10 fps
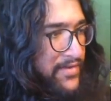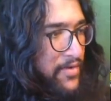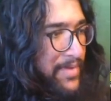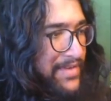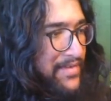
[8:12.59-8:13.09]

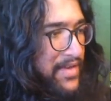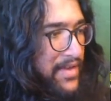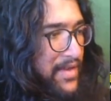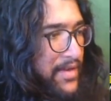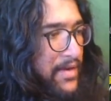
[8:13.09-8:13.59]
So you basically
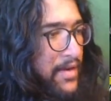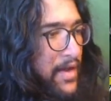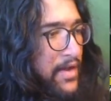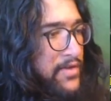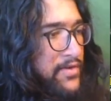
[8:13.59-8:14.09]
E in,
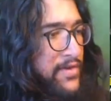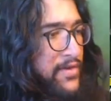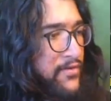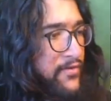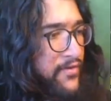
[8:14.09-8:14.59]
you Q